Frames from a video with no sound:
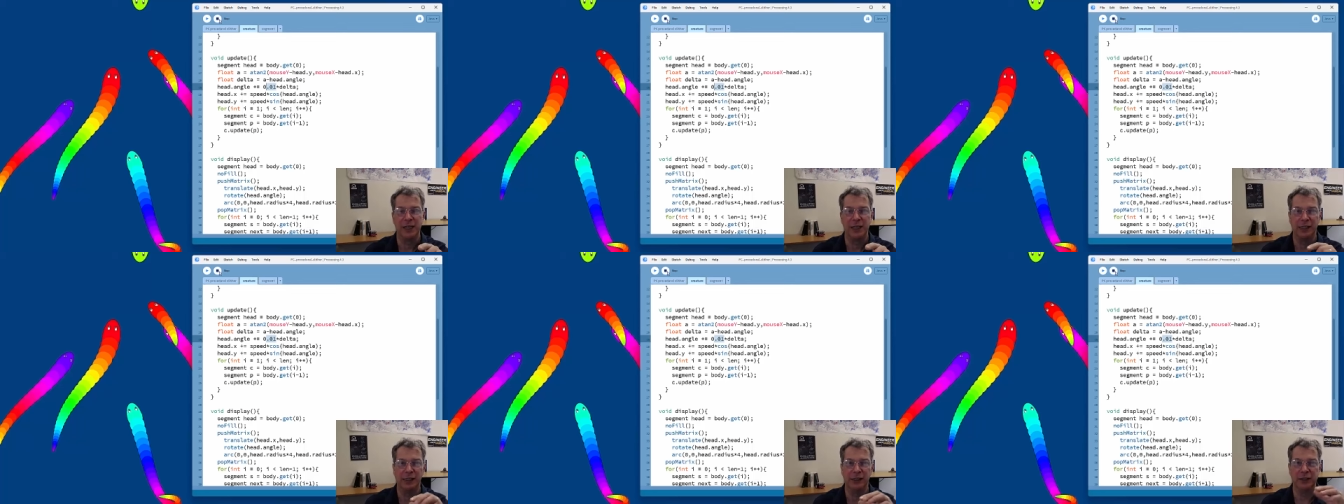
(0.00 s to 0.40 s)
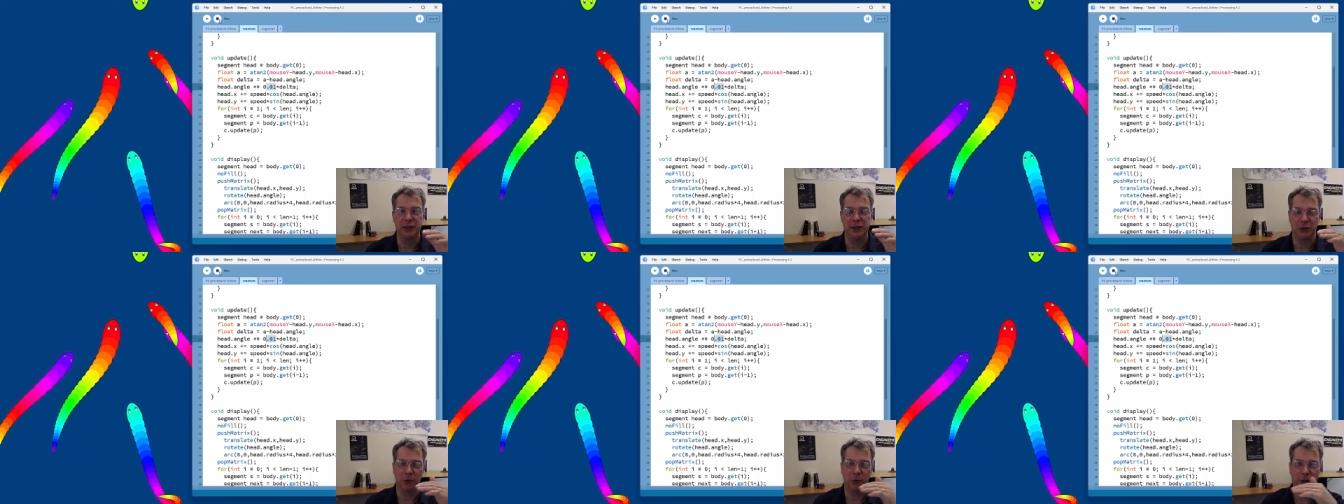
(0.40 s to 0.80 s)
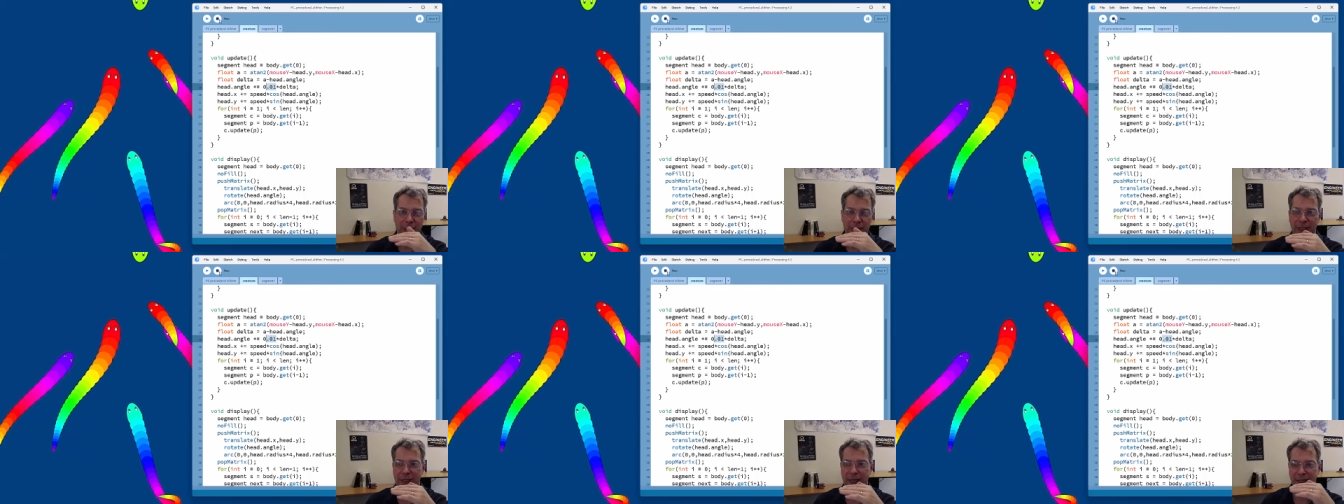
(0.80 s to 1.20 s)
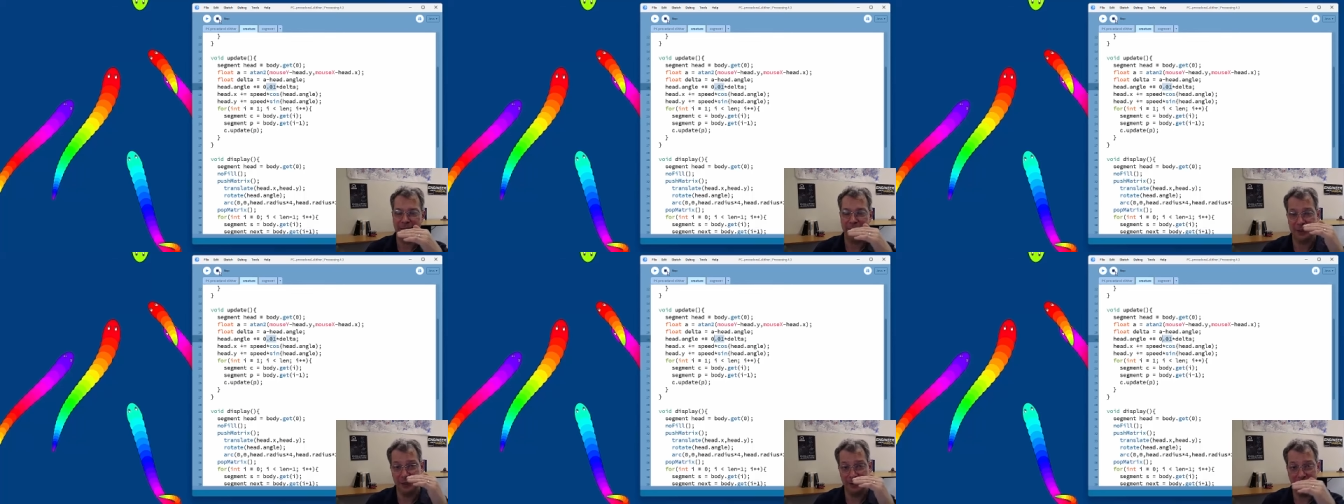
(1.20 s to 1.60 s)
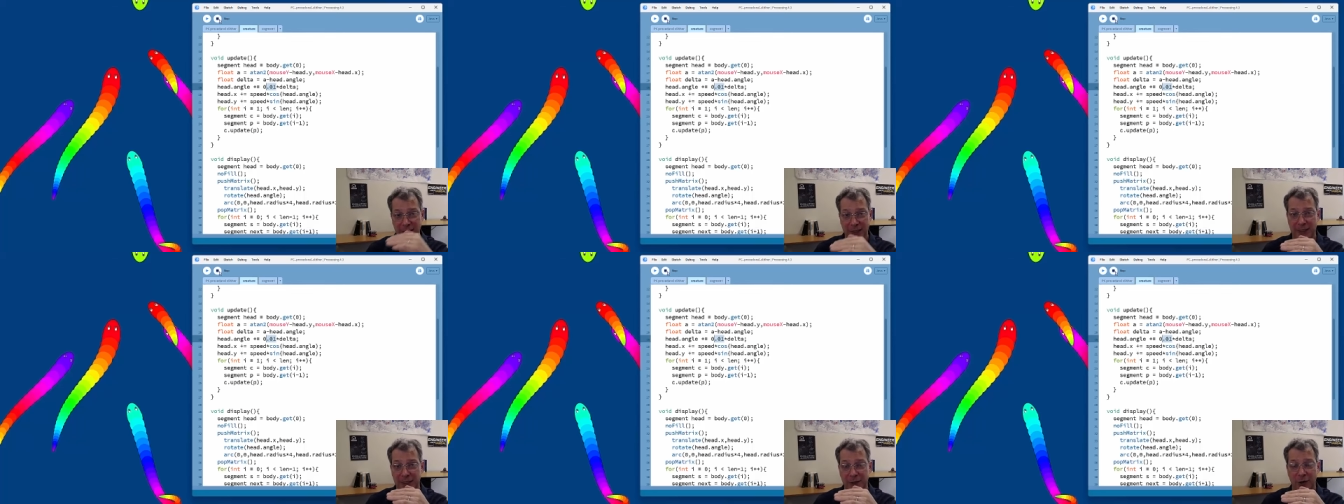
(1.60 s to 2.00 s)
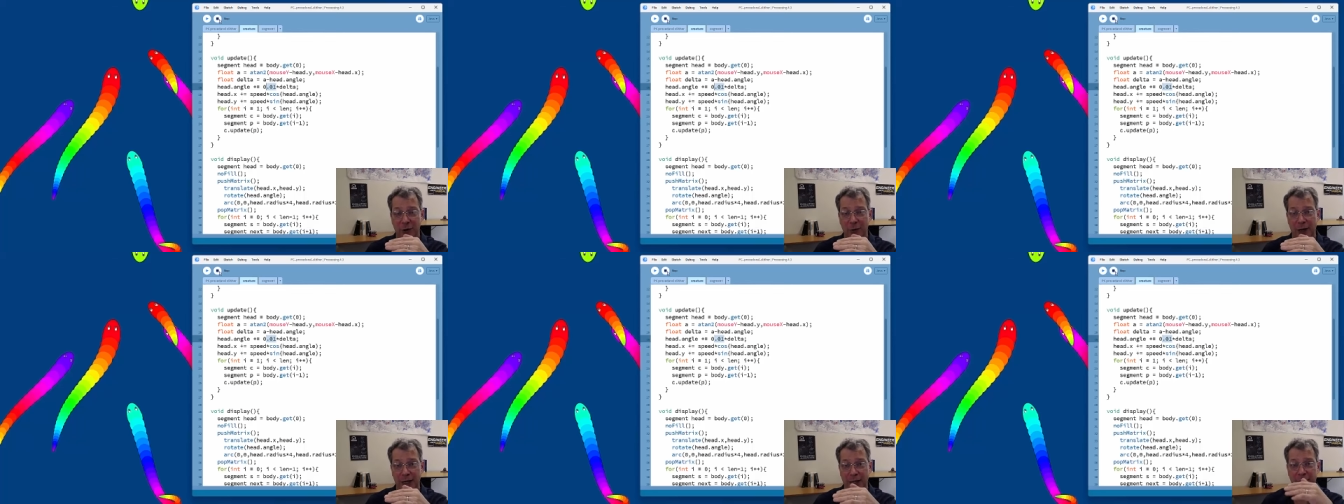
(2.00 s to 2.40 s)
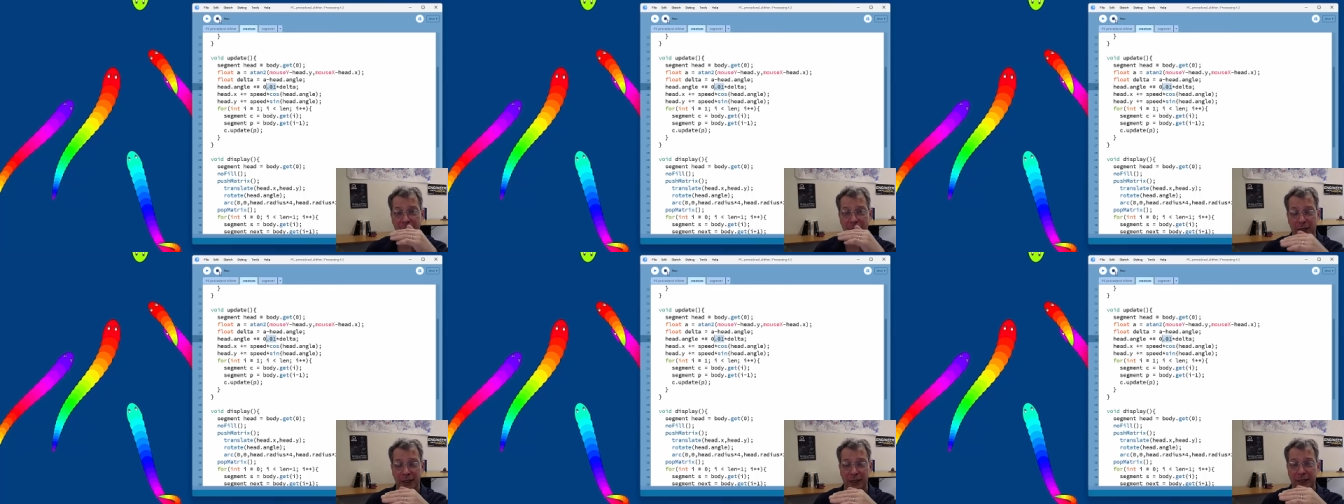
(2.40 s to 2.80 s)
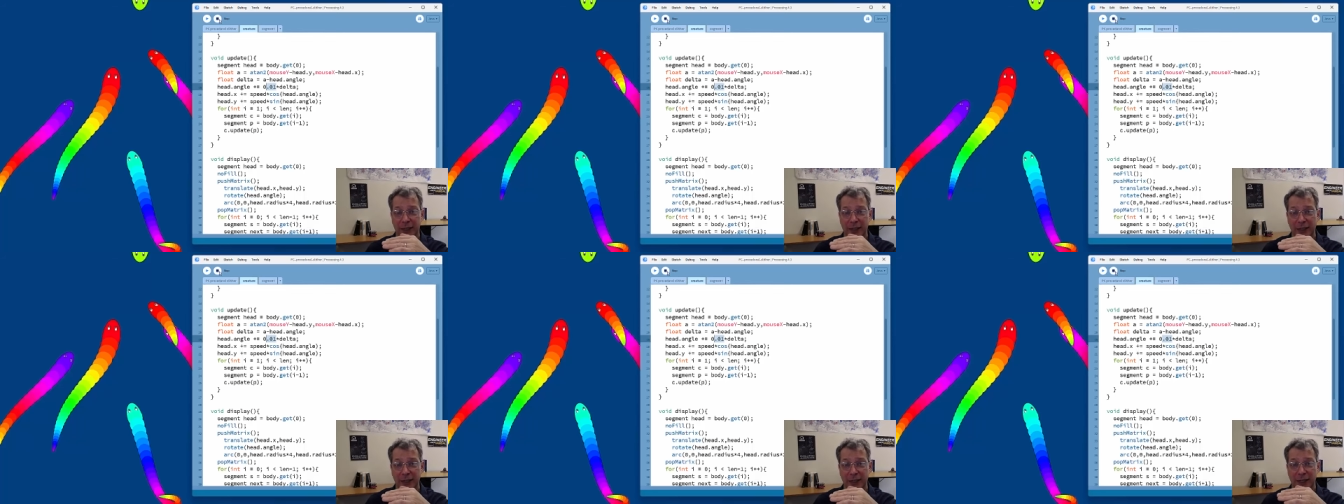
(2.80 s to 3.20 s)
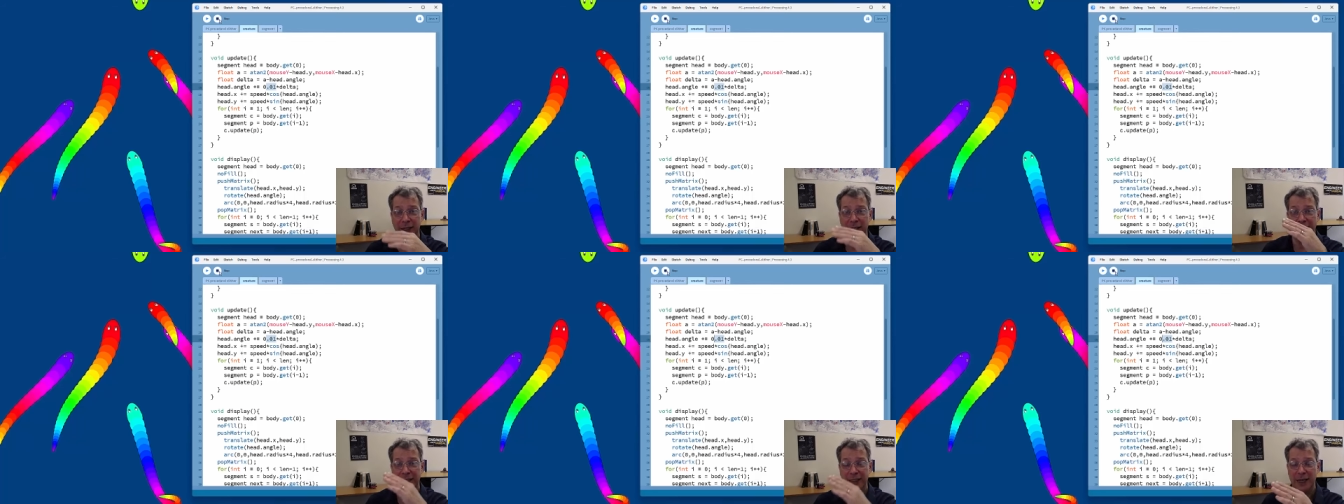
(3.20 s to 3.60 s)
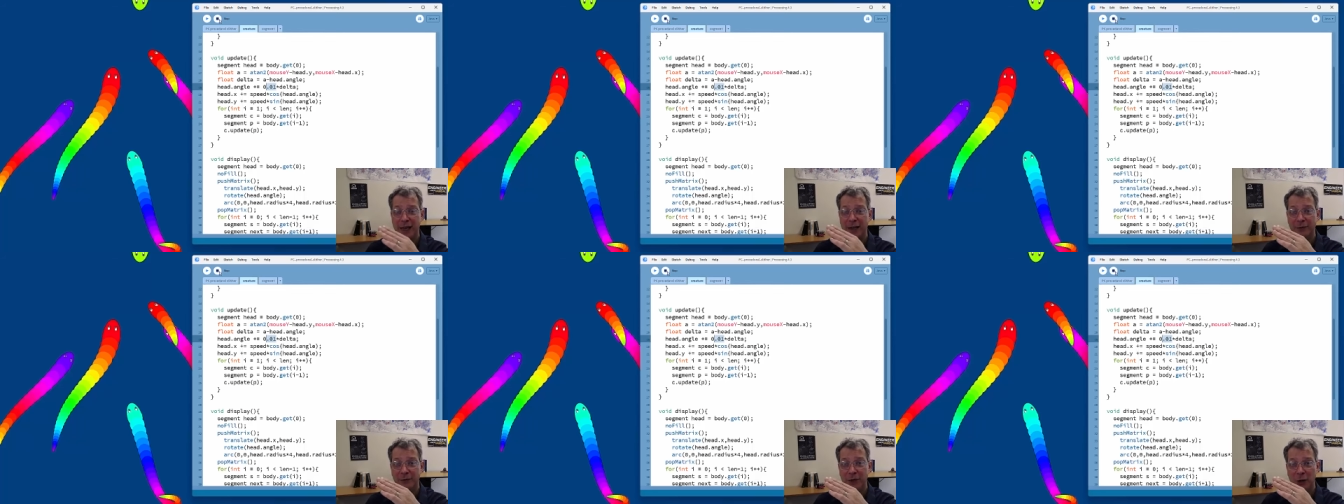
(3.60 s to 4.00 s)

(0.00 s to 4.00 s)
is when it gets to the zero angle, it instead of